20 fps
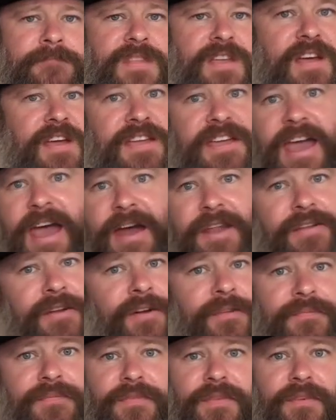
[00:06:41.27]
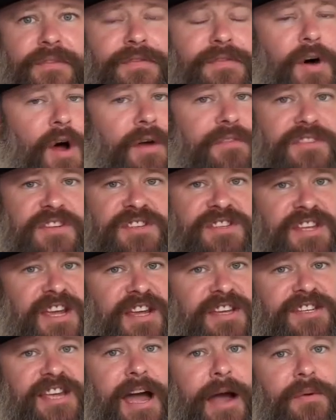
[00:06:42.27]
Again, 5 to
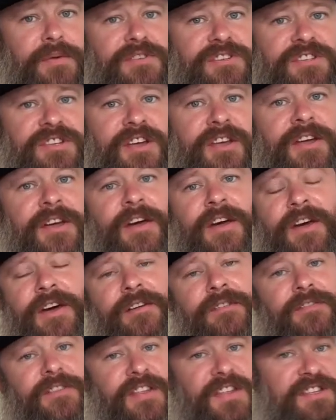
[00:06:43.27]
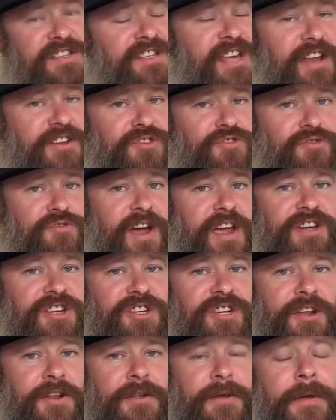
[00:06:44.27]
6 hours for the scent
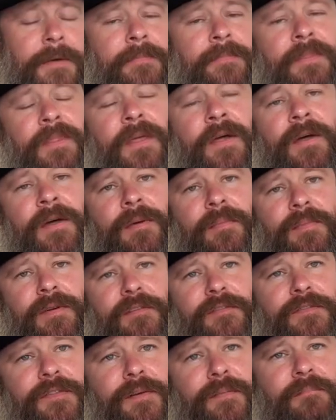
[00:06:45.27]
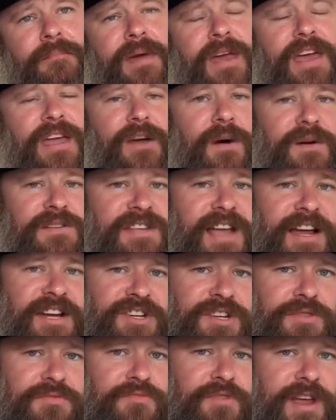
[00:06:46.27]
duration. But for me, I was
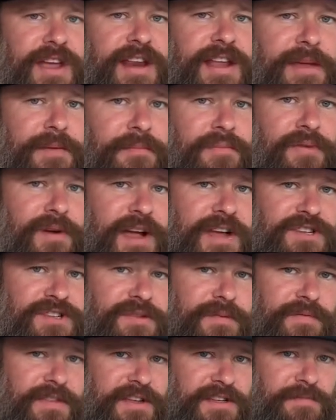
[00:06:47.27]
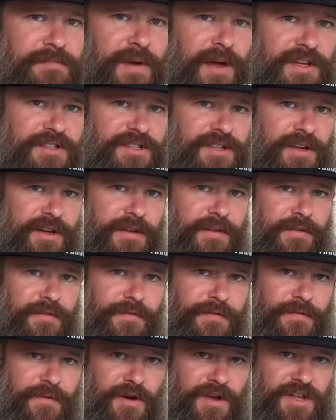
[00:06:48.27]
actually really impressed with this butter
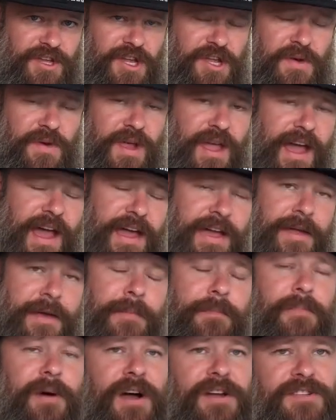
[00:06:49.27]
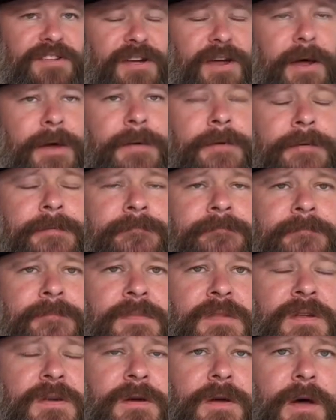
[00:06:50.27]
for a UK butter.
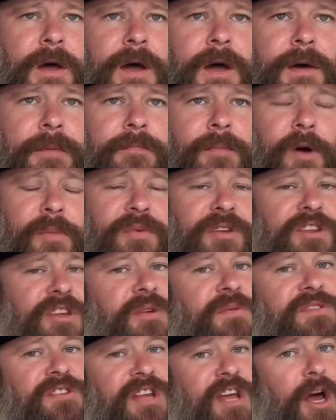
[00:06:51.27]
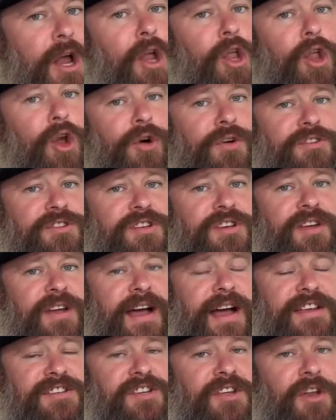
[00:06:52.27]
I've been using it a lot
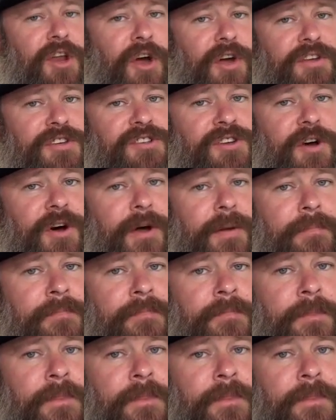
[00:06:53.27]
as a nighttime